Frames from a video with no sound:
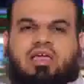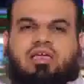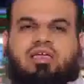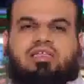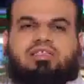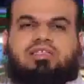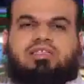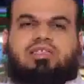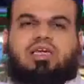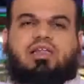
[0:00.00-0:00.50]

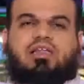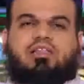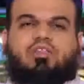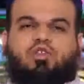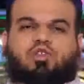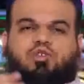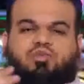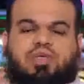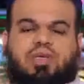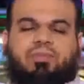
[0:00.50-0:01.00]
concerning
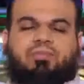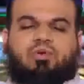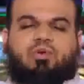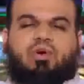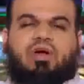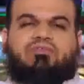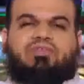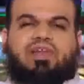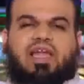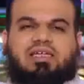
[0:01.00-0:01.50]
those people
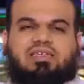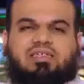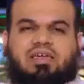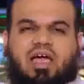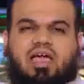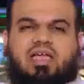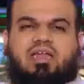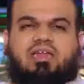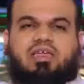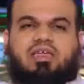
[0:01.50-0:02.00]
who have glad
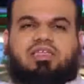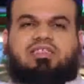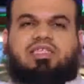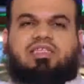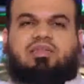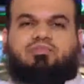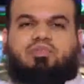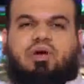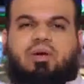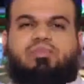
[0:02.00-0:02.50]
tidings
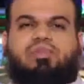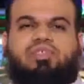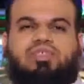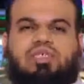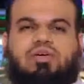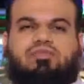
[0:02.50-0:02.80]
and the promise